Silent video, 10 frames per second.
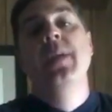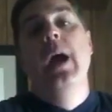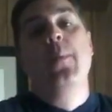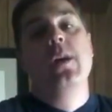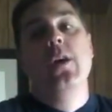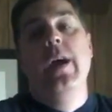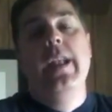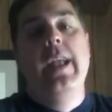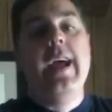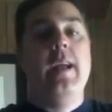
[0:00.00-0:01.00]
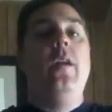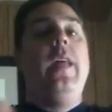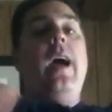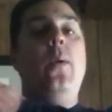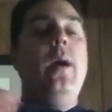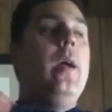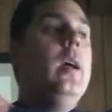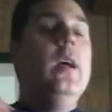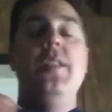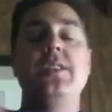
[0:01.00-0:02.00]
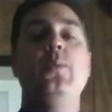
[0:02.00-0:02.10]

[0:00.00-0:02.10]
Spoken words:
and we're going to go ahead and head on that way. This